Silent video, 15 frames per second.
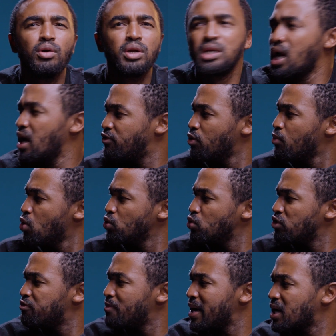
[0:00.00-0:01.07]
can I have
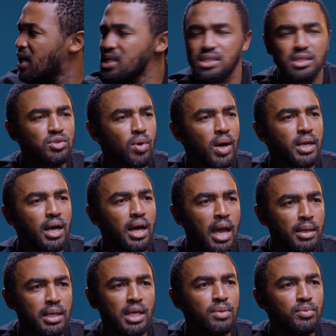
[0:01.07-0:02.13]
Ubuntu if my cousin Twana,
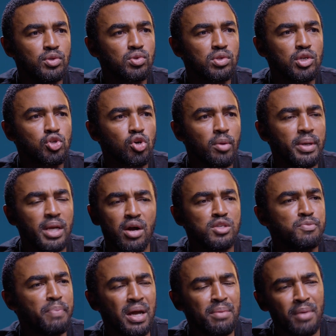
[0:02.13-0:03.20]
I get him into the job and now
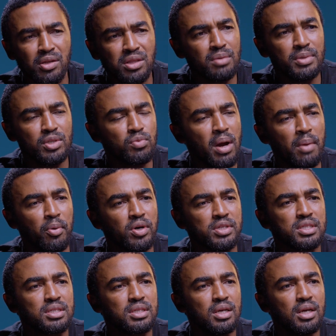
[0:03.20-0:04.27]
he's bad-mouthing me to my
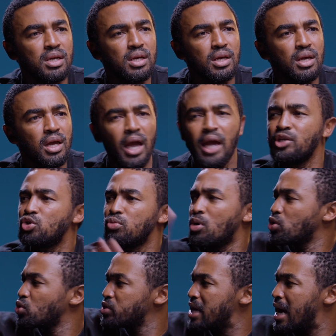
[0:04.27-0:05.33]
boss? And
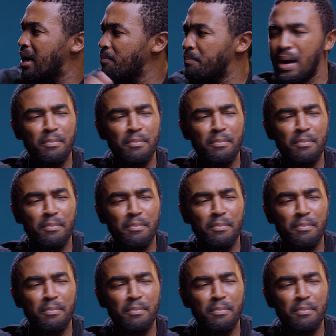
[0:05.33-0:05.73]
tomorrow say I'm